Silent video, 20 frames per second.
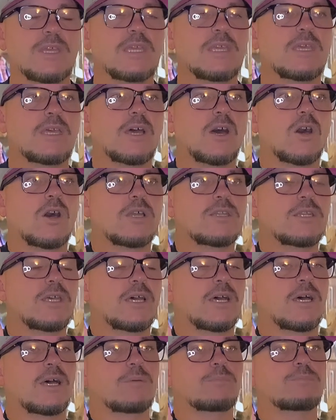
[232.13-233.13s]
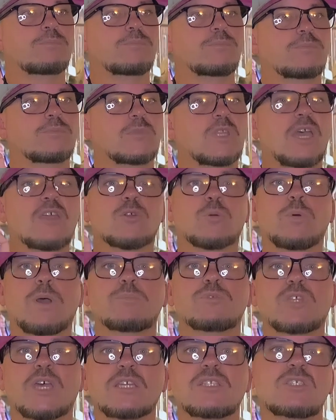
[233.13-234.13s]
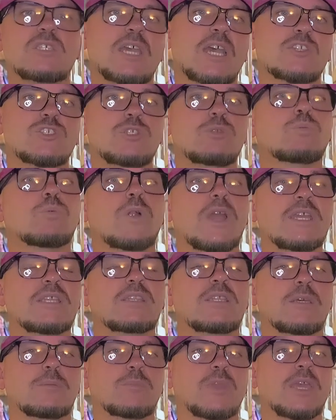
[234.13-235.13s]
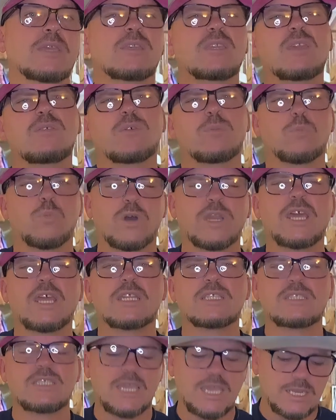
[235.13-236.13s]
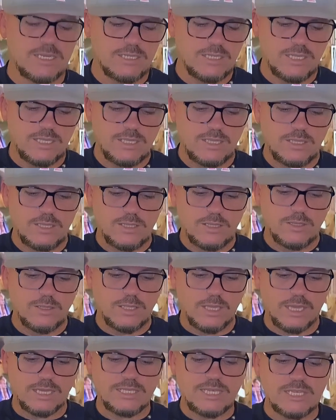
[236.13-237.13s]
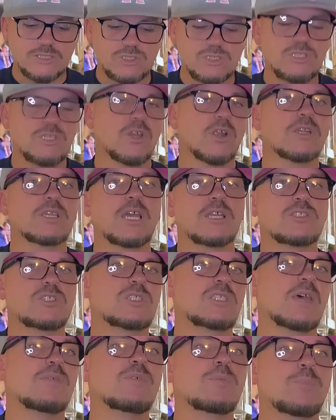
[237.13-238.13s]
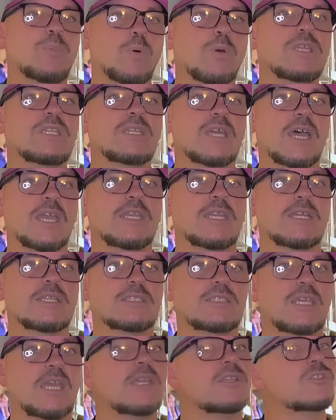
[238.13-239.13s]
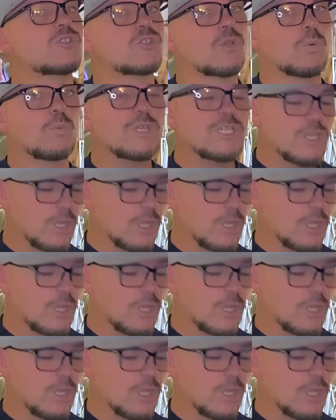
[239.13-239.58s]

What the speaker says: on other websites. They actually rank them, like give them 1 out of 10. A Guest in the Yard got 7.9 out of 10. So we know